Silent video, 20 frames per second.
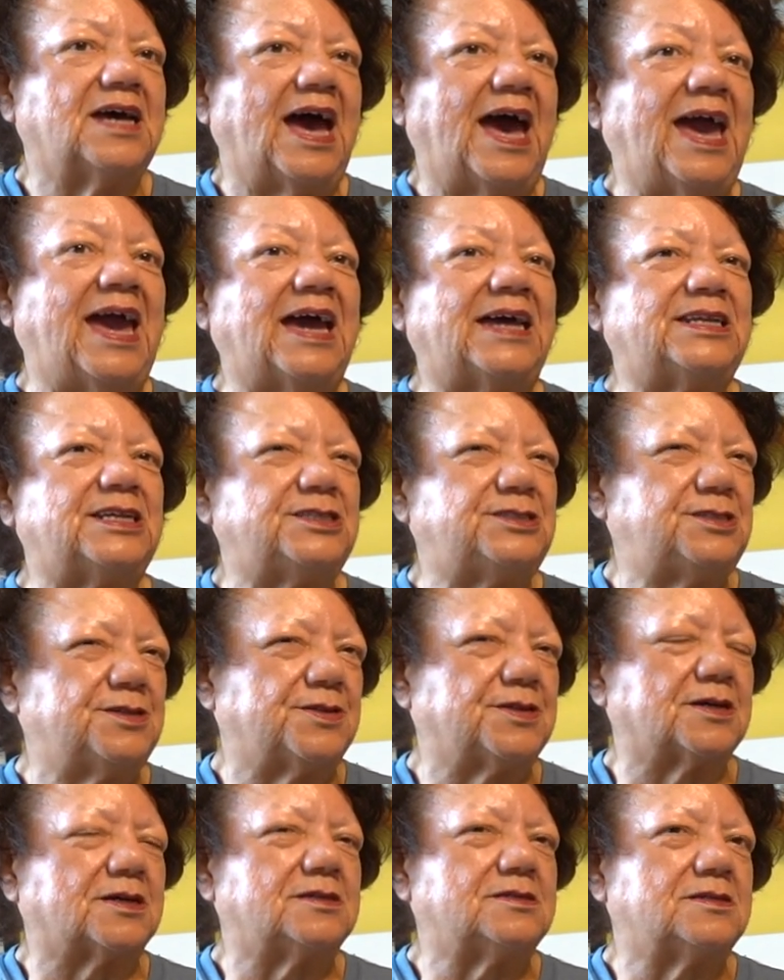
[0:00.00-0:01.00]
adding to
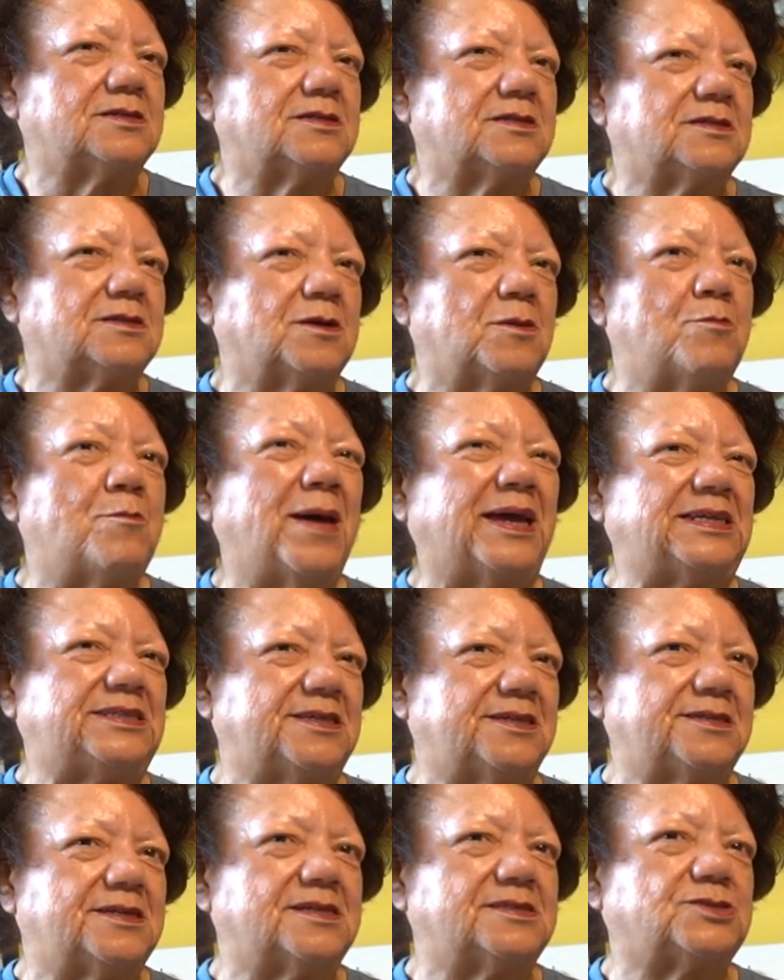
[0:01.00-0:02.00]
the
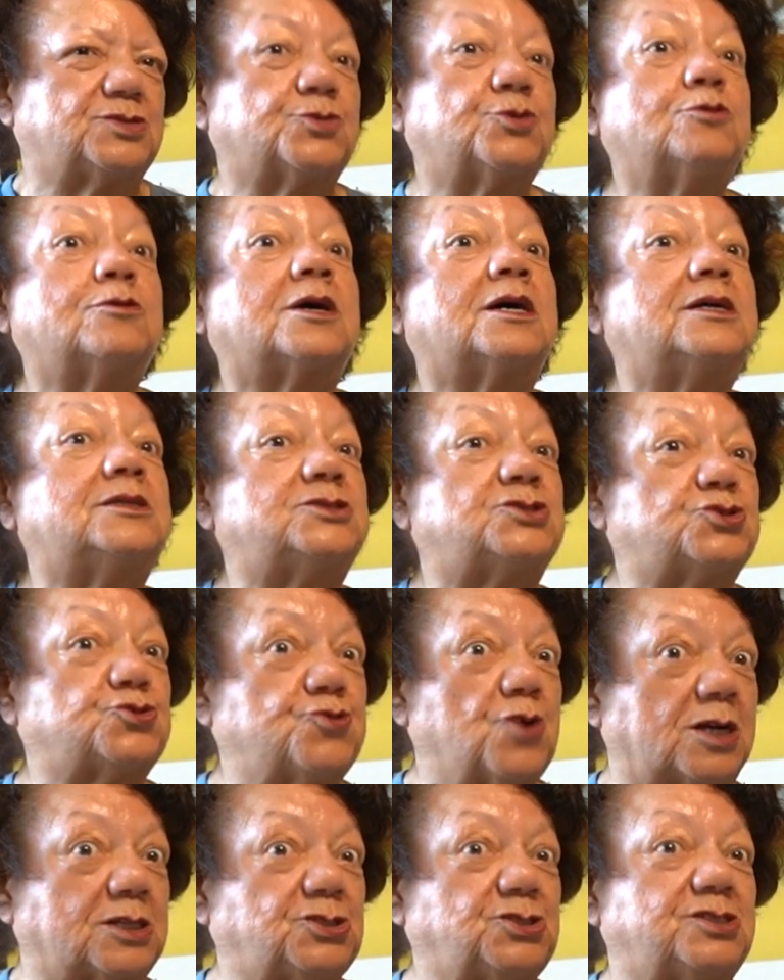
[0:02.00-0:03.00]
maintenance through
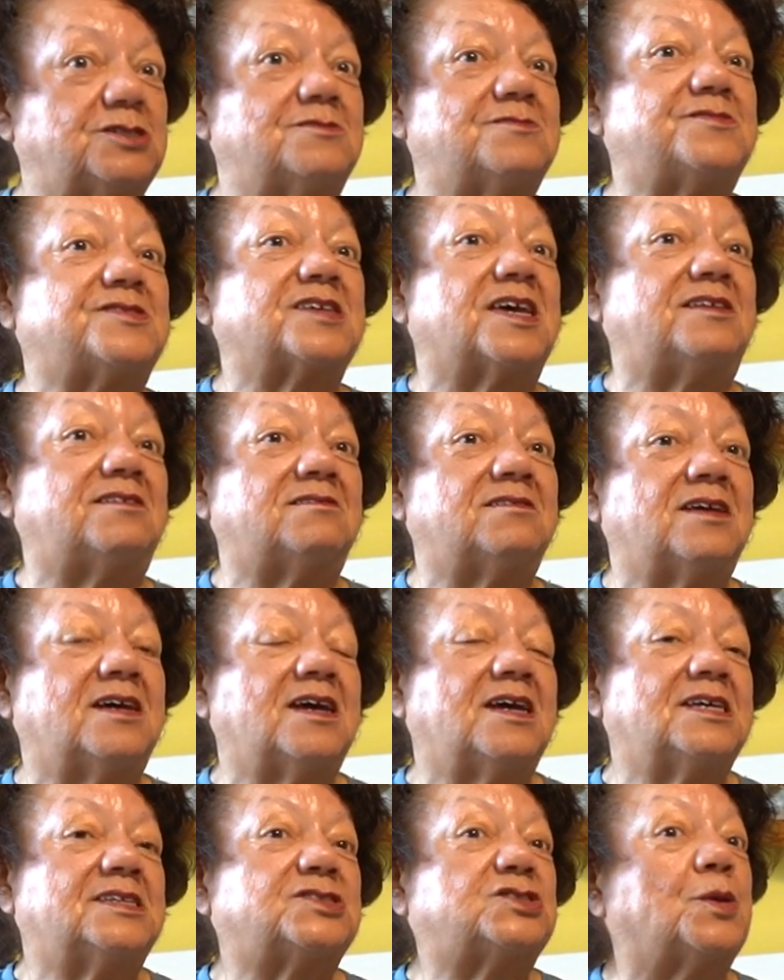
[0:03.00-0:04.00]
constructions and
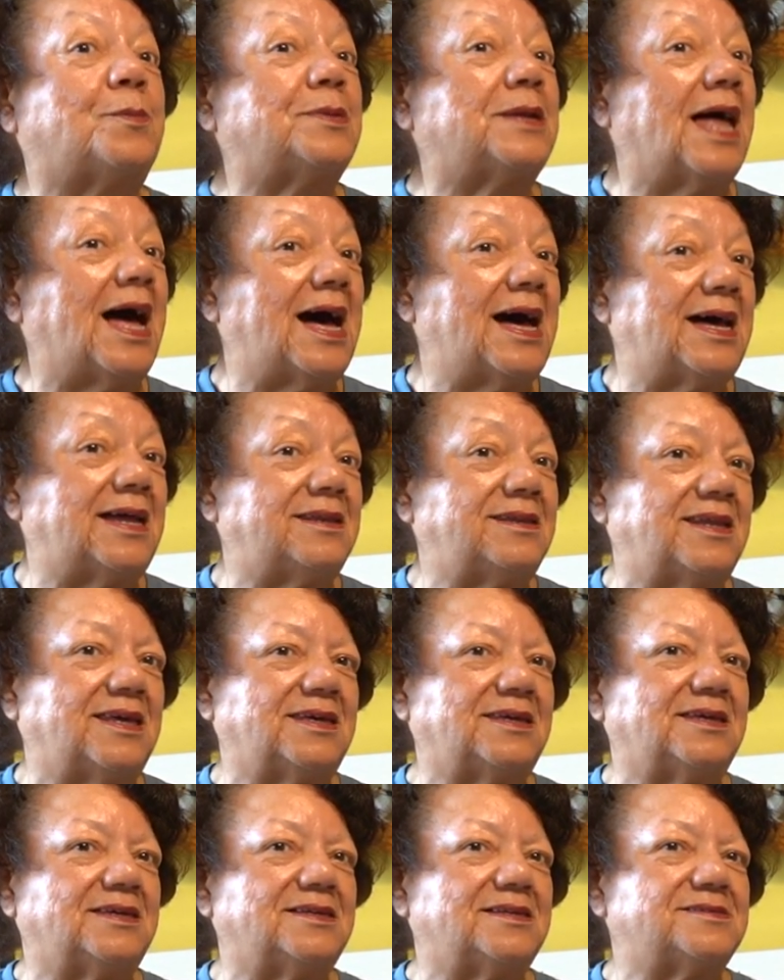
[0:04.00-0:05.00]
supply
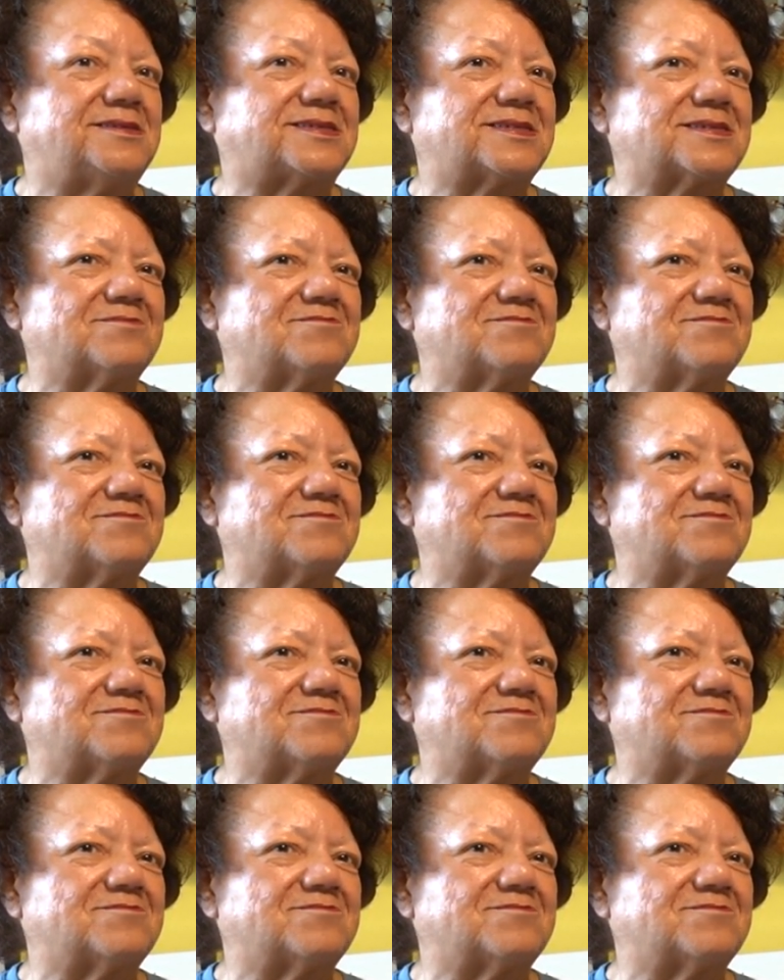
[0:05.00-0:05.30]
needs.